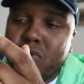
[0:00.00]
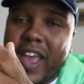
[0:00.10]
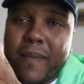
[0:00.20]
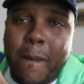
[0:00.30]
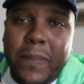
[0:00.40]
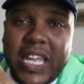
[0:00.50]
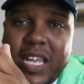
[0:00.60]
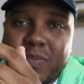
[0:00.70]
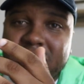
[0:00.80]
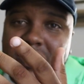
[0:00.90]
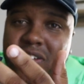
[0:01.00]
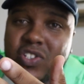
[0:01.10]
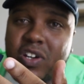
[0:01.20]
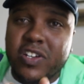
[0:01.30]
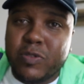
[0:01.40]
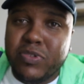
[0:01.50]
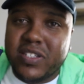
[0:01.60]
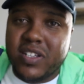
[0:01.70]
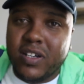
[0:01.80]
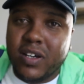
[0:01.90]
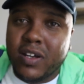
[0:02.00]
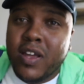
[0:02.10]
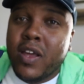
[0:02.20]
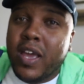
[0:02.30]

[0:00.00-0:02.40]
you have beam stitched on the split tongue